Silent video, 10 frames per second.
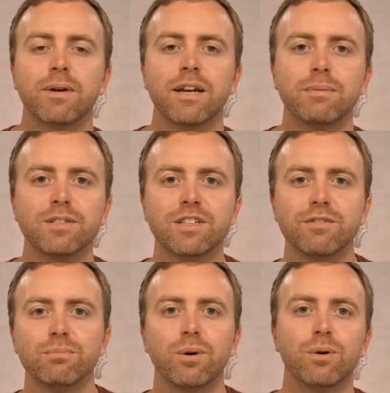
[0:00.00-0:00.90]
My name is
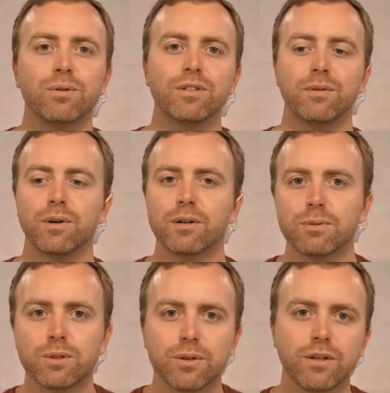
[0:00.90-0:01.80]
Stephen Bowles, and welcome
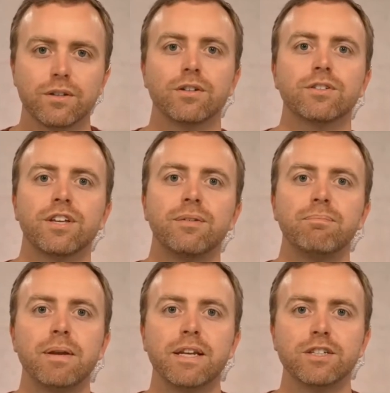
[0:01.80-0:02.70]
to another
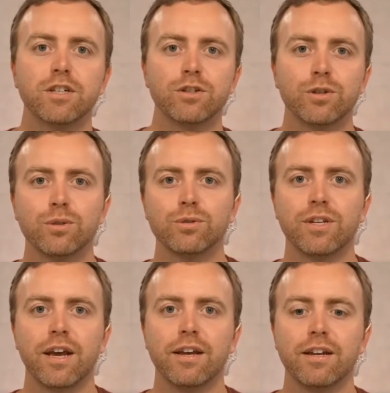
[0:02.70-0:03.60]
ten-minute
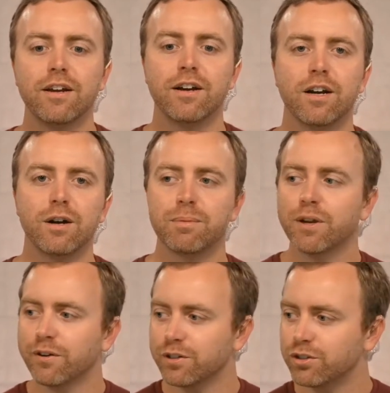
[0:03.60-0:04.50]
Tuesday. Uh, I'm
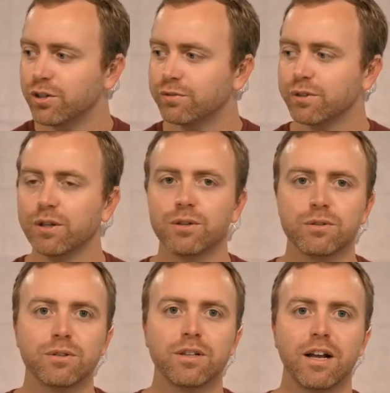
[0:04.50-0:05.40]
here in
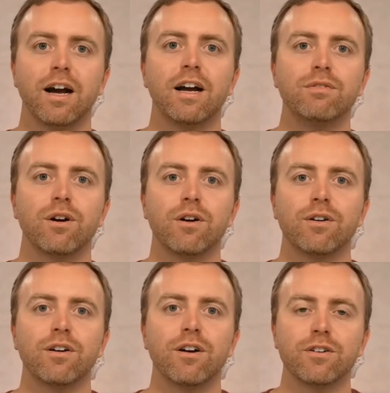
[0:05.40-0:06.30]
Shoflo Live,
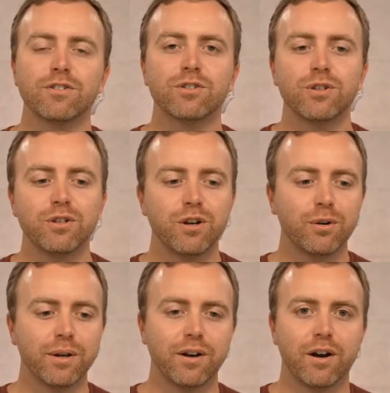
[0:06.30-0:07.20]
our, our
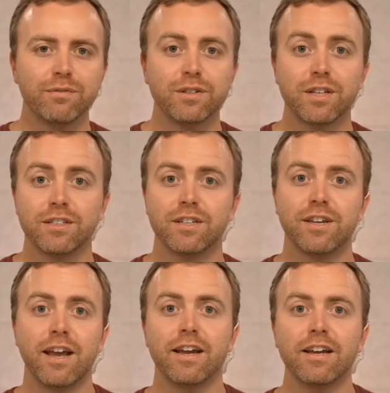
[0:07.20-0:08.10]
studio and office, and
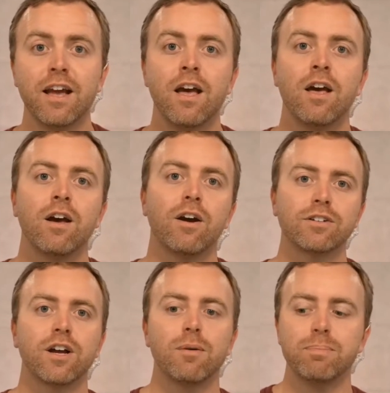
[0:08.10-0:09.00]
today our
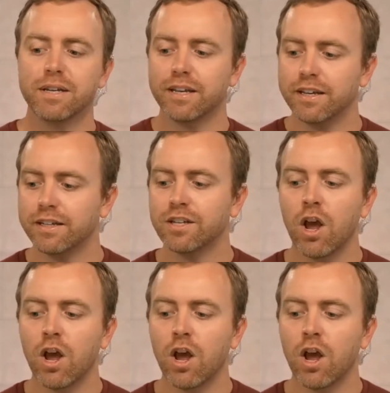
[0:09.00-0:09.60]
topic is,